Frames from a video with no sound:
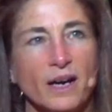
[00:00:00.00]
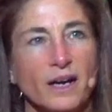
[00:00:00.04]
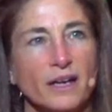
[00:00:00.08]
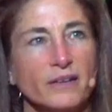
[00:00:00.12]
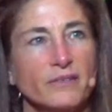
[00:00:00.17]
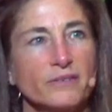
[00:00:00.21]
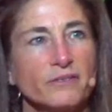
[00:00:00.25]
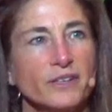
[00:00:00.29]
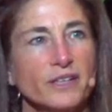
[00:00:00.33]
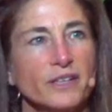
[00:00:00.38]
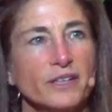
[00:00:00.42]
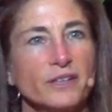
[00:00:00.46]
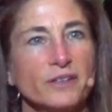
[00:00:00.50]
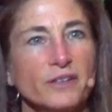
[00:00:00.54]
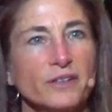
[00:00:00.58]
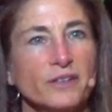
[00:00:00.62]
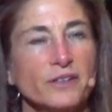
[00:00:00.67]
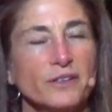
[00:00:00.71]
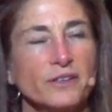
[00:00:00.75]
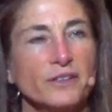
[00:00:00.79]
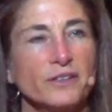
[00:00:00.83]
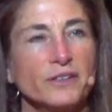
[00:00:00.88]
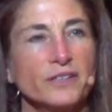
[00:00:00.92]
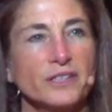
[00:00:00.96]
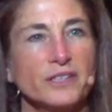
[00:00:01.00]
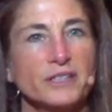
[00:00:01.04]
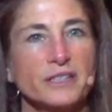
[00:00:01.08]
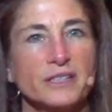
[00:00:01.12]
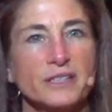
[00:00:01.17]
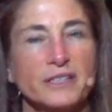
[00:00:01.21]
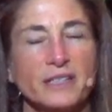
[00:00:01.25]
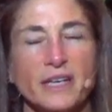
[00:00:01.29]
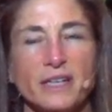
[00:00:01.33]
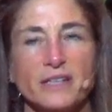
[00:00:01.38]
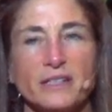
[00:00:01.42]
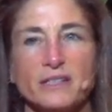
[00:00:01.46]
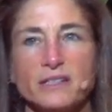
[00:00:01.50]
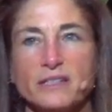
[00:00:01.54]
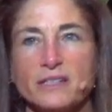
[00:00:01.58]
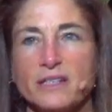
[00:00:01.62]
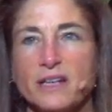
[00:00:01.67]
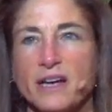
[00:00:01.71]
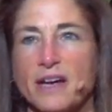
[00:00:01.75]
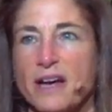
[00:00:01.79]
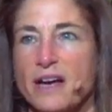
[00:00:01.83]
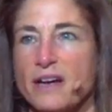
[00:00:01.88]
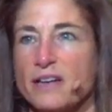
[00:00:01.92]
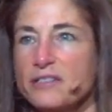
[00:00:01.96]
I invited her to sense
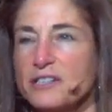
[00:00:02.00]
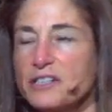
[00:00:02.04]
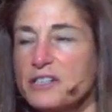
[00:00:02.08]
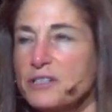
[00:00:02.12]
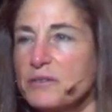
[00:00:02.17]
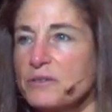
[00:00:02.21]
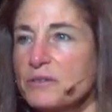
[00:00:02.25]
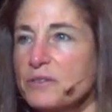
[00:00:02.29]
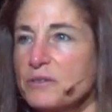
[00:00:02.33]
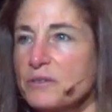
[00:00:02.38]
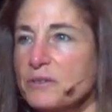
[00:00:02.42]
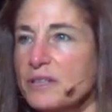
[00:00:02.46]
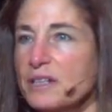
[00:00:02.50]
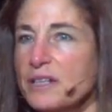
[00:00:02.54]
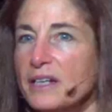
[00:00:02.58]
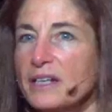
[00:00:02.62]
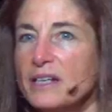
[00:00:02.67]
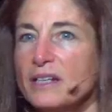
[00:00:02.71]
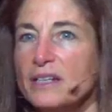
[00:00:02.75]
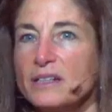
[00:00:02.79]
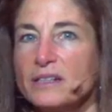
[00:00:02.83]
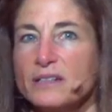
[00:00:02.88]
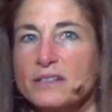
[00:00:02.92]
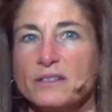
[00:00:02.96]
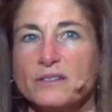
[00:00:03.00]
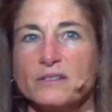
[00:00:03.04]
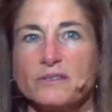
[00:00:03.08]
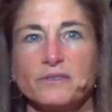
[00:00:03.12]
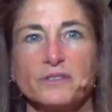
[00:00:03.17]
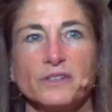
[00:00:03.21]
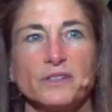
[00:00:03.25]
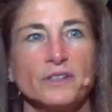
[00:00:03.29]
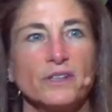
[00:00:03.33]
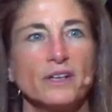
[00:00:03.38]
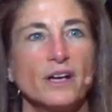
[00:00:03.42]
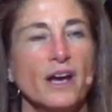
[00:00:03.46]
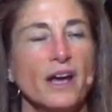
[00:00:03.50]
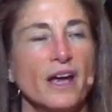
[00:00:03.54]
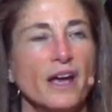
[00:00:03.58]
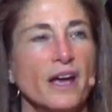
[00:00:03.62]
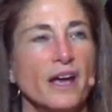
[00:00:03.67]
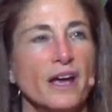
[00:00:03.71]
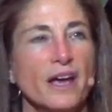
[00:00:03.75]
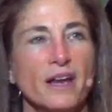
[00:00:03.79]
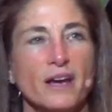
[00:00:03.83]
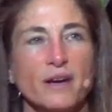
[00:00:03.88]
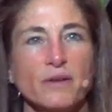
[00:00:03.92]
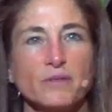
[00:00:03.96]
how she was relating to the fear,
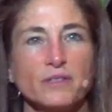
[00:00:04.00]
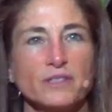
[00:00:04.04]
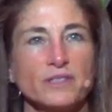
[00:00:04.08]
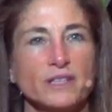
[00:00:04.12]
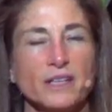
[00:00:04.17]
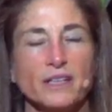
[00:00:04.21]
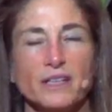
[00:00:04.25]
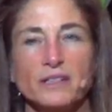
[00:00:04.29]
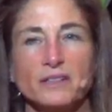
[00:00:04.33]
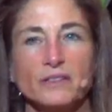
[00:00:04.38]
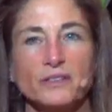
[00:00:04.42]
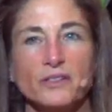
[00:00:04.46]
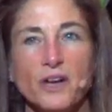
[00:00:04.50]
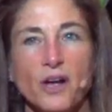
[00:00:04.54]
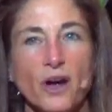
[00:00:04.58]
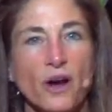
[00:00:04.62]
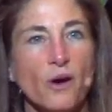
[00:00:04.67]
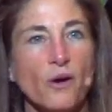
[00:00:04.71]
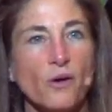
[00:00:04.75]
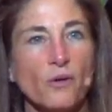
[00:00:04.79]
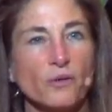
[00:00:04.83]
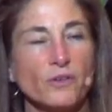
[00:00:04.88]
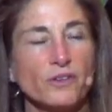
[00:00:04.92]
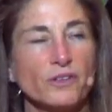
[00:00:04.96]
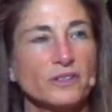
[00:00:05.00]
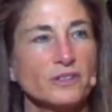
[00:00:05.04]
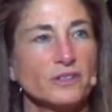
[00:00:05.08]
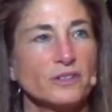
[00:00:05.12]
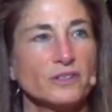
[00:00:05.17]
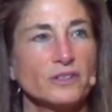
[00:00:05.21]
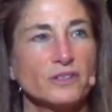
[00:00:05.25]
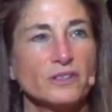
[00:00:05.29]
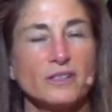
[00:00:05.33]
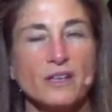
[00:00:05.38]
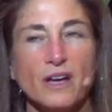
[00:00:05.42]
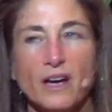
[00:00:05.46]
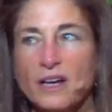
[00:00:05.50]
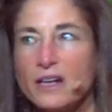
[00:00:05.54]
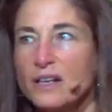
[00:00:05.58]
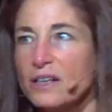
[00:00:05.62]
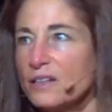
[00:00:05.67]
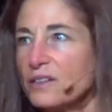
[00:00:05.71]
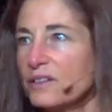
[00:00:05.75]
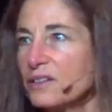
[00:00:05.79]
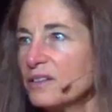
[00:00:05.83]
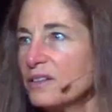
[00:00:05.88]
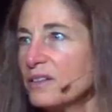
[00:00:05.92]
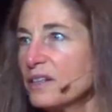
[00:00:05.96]
and it was like, no, this is not a
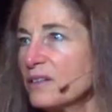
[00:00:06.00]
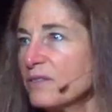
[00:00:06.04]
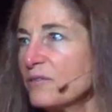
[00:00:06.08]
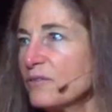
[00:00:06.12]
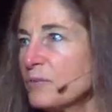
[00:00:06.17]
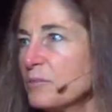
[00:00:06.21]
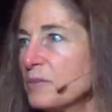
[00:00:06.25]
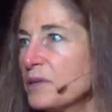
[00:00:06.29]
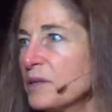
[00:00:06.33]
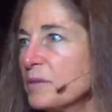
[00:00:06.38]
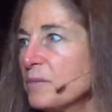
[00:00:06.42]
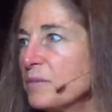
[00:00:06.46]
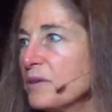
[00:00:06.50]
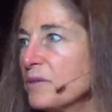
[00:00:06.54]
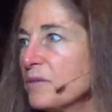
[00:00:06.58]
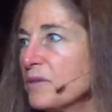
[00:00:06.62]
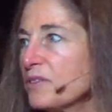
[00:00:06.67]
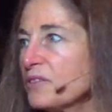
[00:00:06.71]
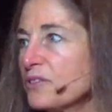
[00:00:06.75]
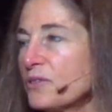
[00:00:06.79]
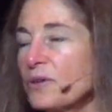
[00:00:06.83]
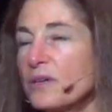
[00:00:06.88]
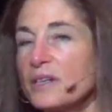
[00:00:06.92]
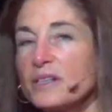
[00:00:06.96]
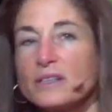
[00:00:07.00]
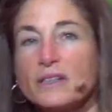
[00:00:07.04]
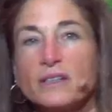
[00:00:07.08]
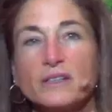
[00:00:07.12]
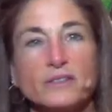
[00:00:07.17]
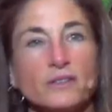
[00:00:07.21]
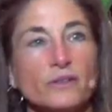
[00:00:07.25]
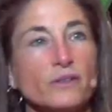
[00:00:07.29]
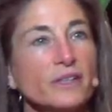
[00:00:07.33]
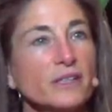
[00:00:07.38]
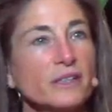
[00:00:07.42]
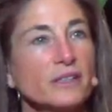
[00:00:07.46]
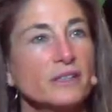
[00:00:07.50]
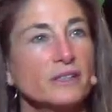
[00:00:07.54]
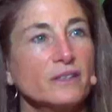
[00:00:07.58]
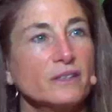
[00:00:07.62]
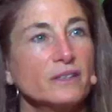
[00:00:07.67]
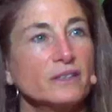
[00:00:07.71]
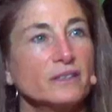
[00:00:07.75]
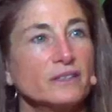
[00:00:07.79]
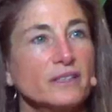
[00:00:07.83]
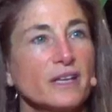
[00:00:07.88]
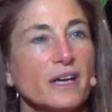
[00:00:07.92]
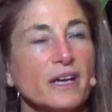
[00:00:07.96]
good thing for me to be with. So I did
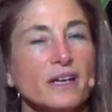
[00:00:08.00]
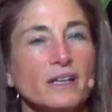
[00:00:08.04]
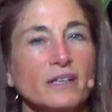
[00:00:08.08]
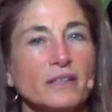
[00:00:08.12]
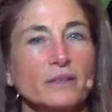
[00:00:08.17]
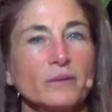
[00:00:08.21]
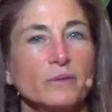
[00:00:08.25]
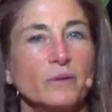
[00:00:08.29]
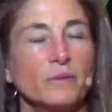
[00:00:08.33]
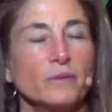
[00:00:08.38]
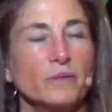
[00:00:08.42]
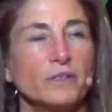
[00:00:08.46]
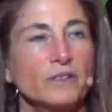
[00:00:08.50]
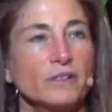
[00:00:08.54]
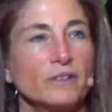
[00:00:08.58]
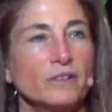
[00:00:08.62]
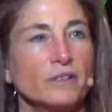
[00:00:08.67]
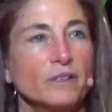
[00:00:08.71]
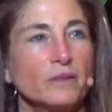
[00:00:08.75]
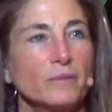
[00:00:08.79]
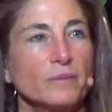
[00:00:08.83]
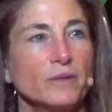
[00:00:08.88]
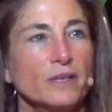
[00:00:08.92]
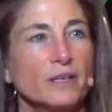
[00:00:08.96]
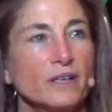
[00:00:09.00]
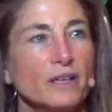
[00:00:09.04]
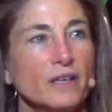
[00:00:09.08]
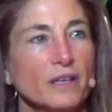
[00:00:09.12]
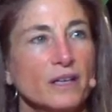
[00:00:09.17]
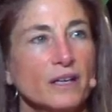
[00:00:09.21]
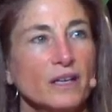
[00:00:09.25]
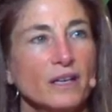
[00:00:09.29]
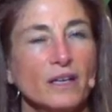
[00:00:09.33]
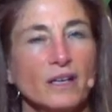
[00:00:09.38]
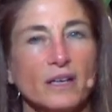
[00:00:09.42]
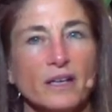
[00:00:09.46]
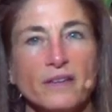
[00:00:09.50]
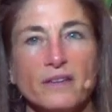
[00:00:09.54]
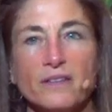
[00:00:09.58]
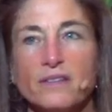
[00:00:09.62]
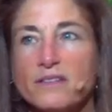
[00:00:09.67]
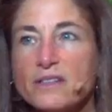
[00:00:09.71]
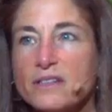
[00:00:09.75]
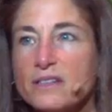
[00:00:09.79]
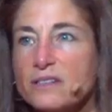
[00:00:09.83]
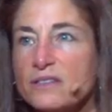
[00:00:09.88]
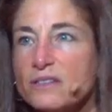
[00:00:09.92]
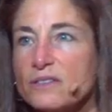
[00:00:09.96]
exactly what we're talking about.
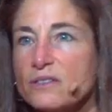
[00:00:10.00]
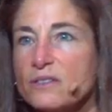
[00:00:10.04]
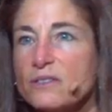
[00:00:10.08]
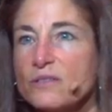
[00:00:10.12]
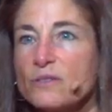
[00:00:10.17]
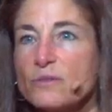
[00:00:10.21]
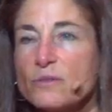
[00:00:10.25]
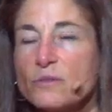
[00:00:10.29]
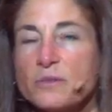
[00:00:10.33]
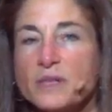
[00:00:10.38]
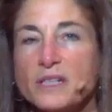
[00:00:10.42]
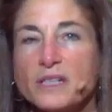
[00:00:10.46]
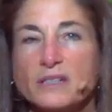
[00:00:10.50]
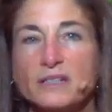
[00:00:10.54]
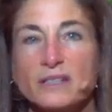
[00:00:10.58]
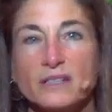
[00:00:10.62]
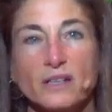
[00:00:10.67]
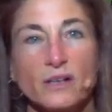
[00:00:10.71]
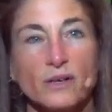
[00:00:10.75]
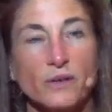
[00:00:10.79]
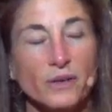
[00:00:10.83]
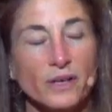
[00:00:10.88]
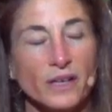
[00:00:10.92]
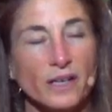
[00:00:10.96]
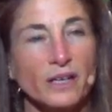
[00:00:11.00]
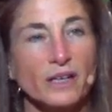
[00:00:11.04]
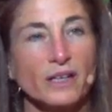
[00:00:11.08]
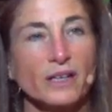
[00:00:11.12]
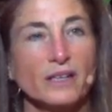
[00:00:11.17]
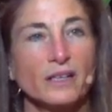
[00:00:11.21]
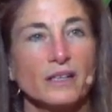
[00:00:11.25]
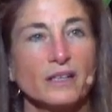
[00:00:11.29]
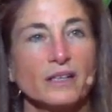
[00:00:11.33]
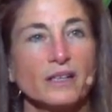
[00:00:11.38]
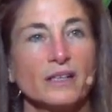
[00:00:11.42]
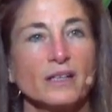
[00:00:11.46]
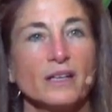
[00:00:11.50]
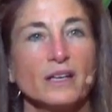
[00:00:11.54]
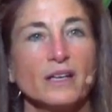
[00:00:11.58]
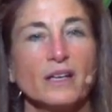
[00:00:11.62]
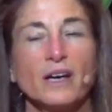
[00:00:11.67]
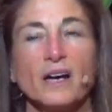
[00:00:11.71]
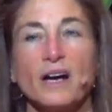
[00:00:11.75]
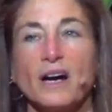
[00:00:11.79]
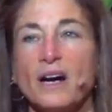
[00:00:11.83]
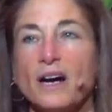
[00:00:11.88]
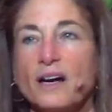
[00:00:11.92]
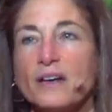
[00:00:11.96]
This too means, okay,
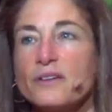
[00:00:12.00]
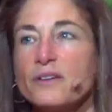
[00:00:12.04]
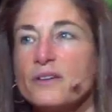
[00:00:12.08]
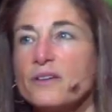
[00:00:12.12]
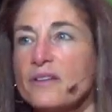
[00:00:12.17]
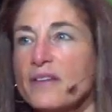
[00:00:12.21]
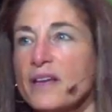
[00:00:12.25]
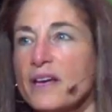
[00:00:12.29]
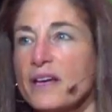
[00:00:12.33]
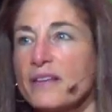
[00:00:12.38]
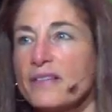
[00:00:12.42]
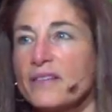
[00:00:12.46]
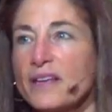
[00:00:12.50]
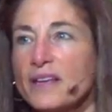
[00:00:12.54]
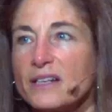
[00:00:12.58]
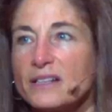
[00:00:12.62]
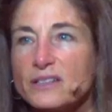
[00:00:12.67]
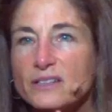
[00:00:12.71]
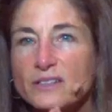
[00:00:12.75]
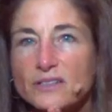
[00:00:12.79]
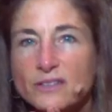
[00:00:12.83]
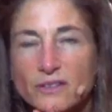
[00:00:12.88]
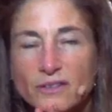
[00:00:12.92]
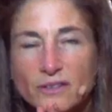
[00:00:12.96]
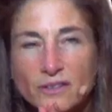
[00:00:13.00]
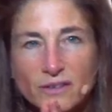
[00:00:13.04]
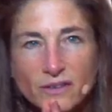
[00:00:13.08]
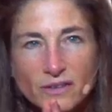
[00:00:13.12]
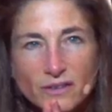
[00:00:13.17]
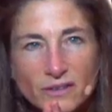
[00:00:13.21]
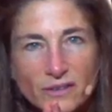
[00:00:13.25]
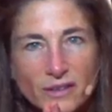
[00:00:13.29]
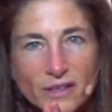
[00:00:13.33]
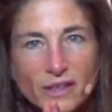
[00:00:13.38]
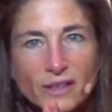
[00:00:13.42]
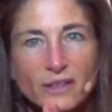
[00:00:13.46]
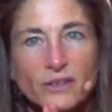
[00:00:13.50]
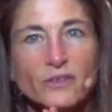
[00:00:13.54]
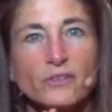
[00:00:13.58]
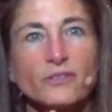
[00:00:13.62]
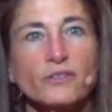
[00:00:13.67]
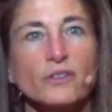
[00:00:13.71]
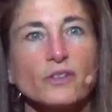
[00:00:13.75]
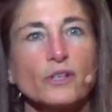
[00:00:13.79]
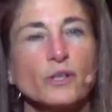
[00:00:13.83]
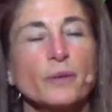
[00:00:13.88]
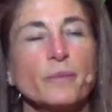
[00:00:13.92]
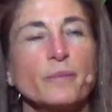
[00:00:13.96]
honor that. That's, thank you
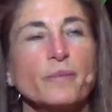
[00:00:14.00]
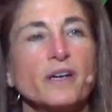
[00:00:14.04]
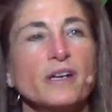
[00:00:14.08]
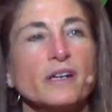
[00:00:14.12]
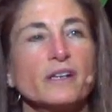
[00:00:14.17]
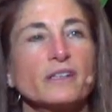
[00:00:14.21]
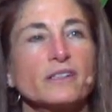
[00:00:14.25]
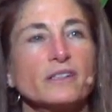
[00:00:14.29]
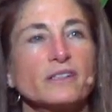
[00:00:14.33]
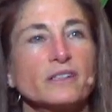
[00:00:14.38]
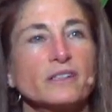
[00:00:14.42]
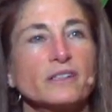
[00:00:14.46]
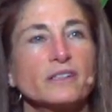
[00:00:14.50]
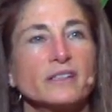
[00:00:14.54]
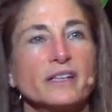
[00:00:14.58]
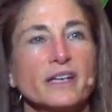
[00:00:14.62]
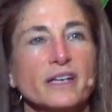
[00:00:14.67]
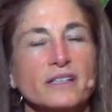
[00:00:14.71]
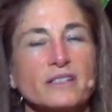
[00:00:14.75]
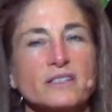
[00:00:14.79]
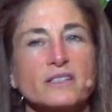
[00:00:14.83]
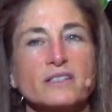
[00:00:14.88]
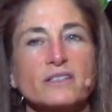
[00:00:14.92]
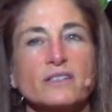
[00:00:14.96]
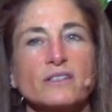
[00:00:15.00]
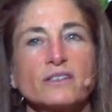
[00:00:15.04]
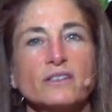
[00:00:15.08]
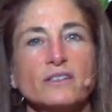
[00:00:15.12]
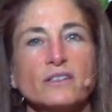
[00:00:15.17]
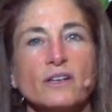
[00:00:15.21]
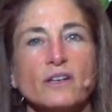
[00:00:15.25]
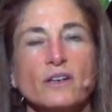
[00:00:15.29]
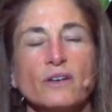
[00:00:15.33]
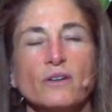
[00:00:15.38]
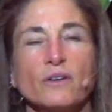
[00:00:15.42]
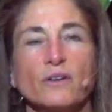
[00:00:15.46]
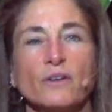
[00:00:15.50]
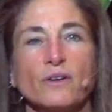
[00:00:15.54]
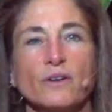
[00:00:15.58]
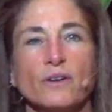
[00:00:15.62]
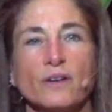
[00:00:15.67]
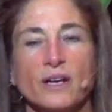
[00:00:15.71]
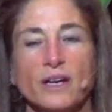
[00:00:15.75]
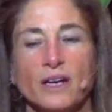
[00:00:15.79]
very much. Yes to the no.